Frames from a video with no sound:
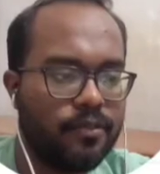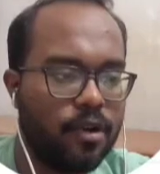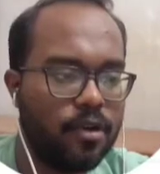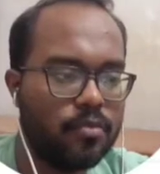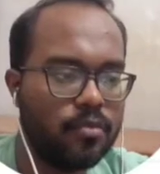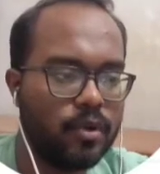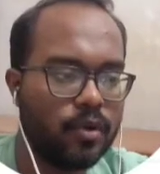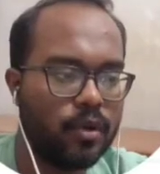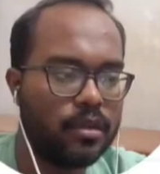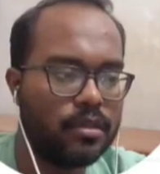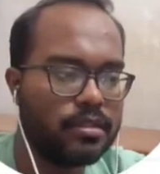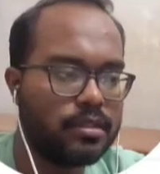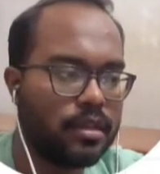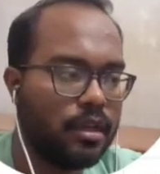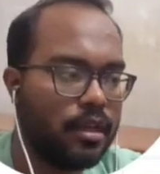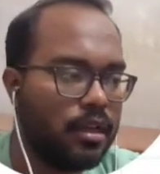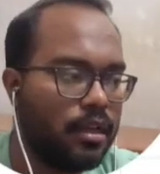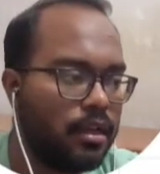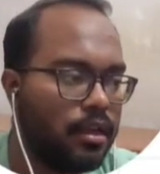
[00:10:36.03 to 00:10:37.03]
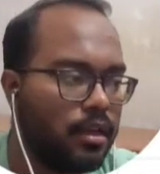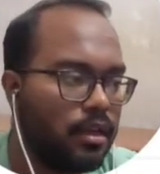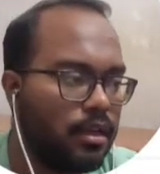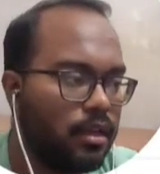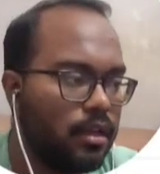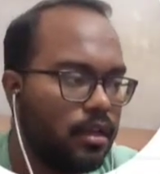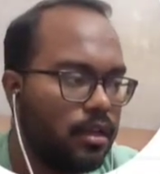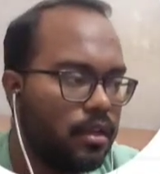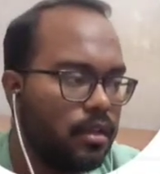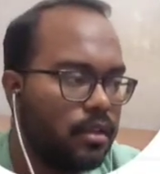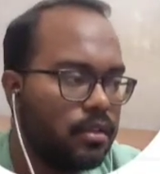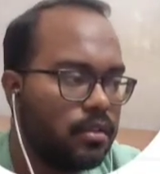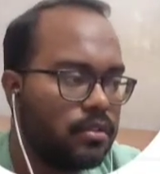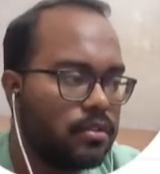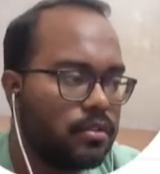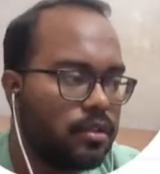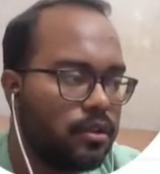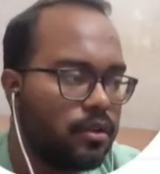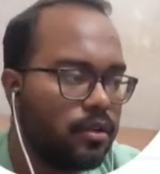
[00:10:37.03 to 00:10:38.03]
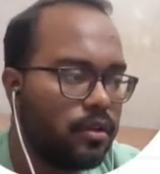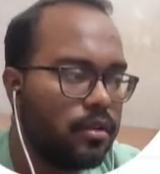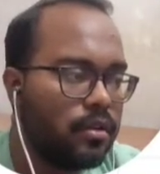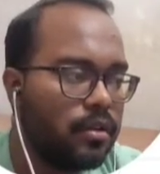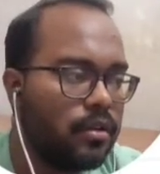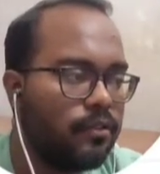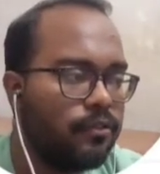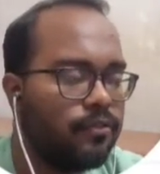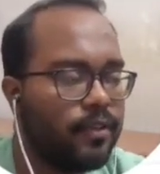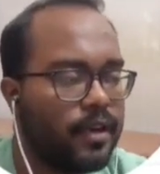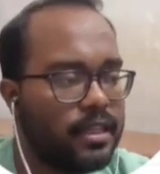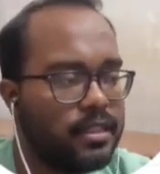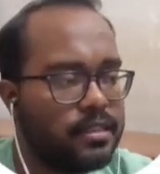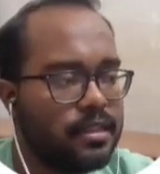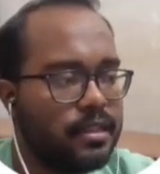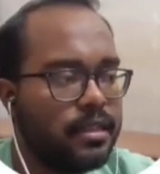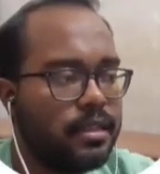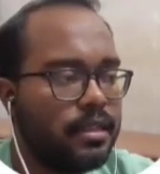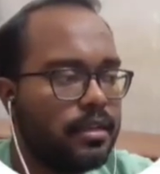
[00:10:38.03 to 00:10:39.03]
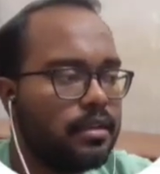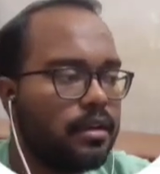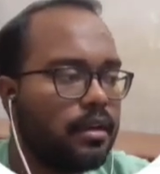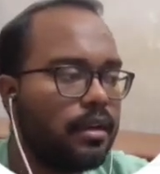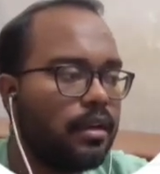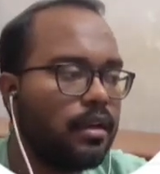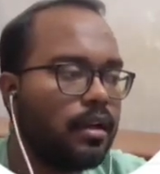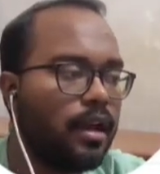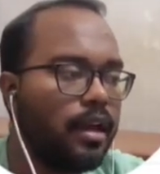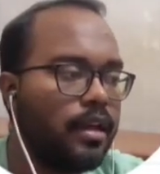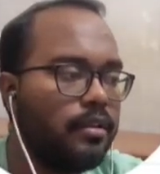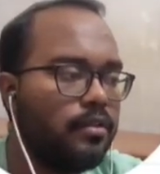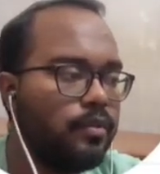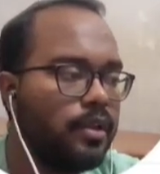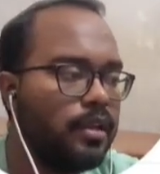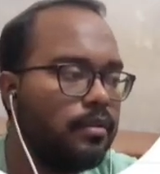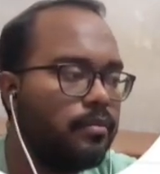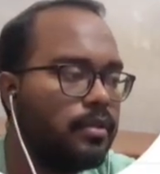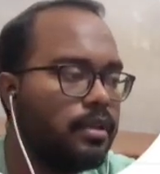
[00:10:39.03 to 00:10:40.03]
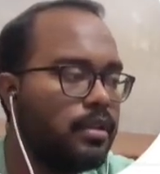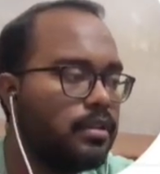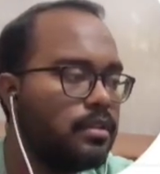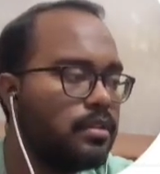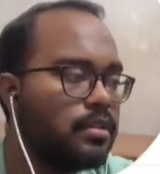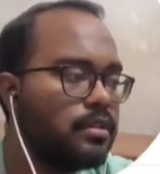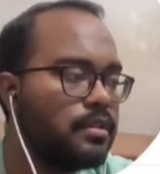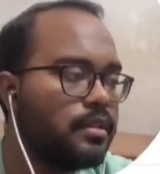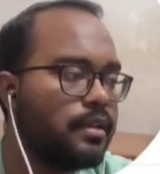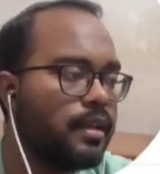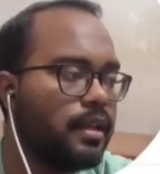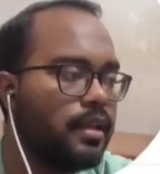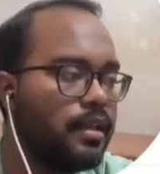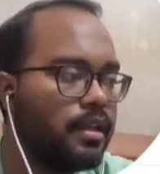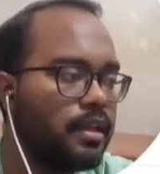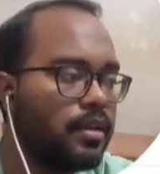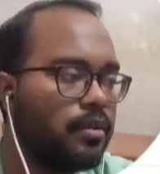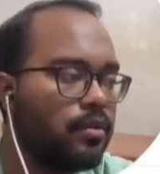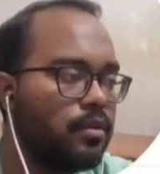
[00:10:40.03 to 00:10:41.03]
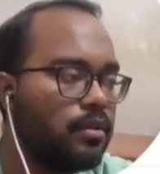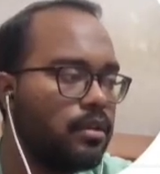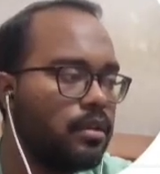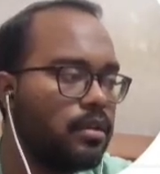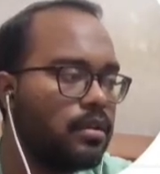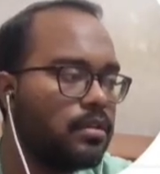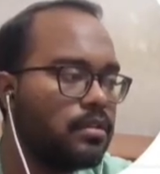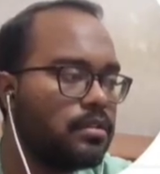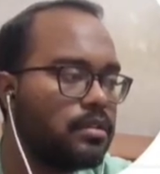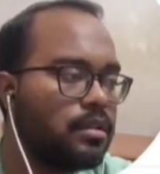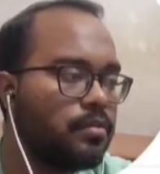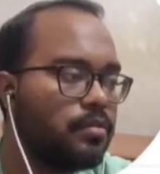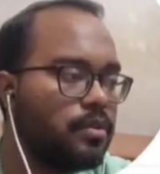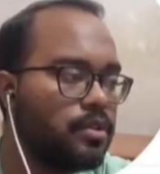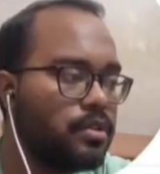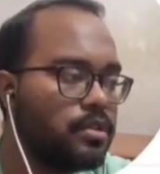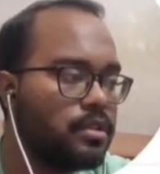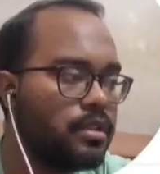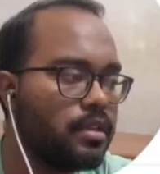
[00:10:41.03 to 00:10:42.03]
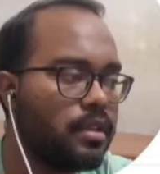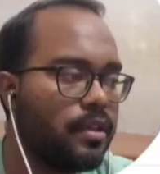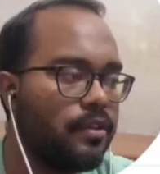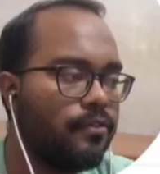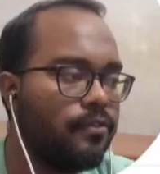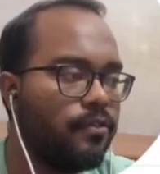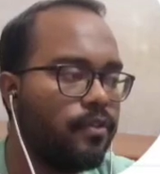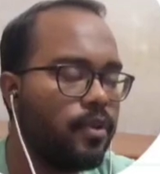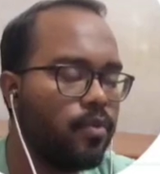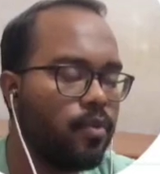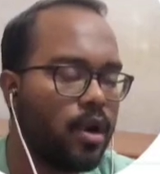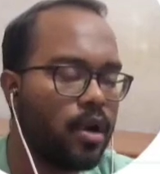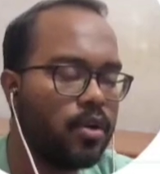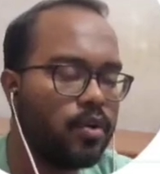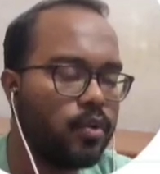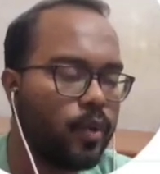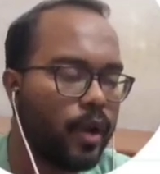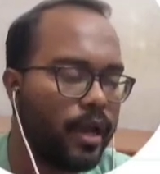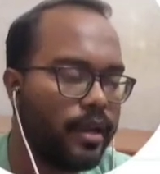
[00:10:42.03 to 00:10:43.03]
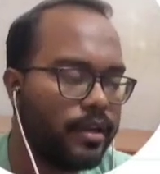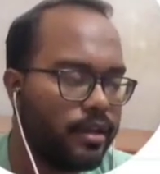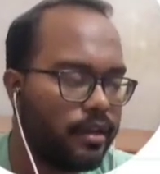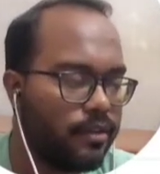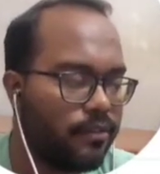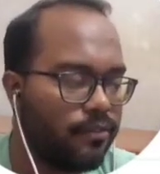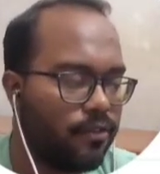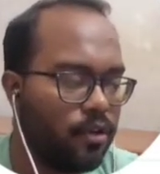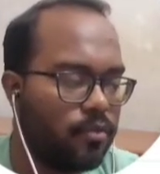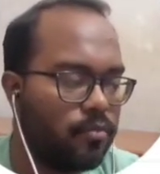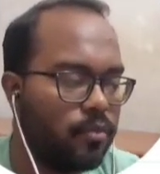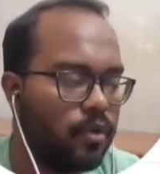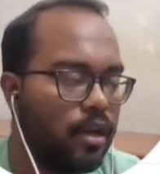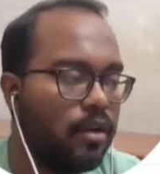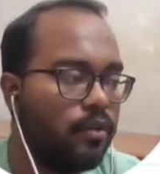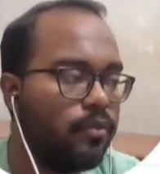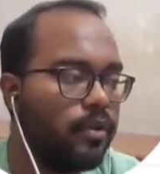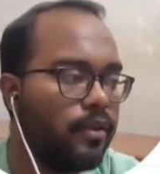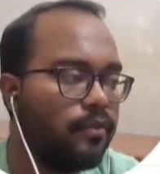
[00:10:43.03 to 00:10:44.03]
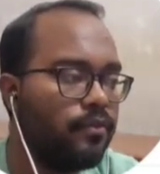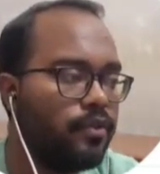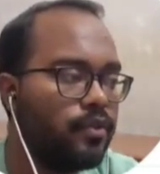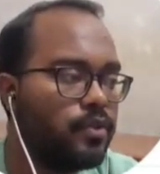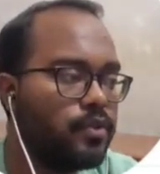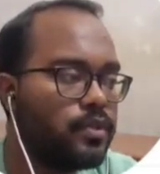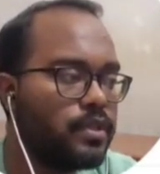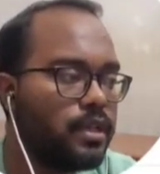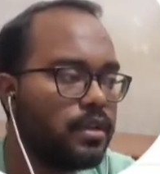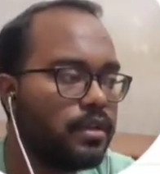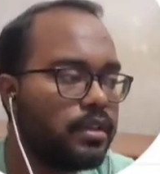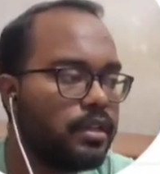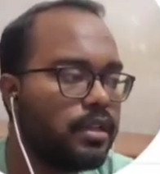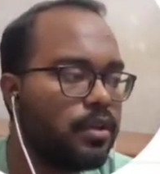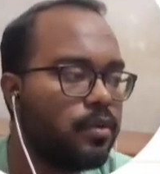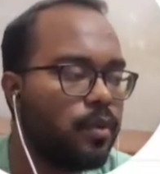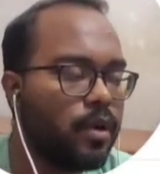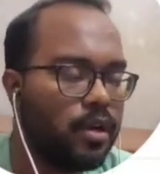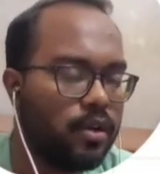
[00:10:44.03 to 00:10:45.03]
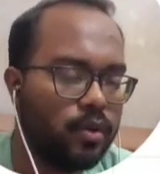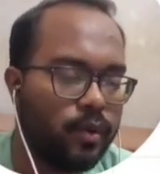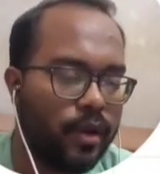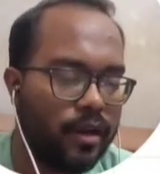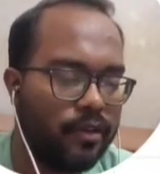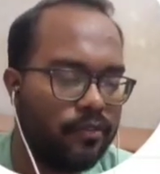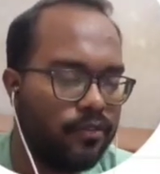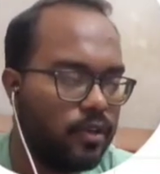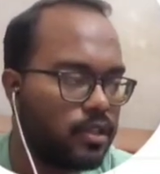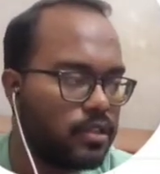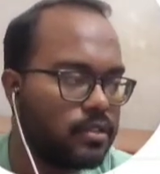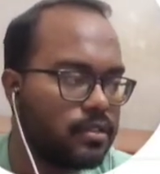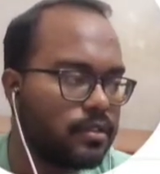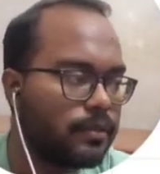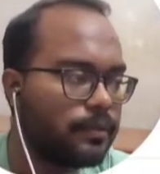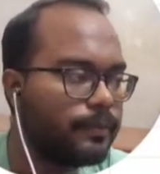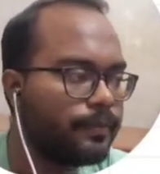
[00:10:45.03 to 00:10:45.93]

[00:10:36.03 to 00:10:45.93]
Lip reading: formulas. So firstly, I will be telling you, suppose if we want to write any formula, we have to use a equal to at first.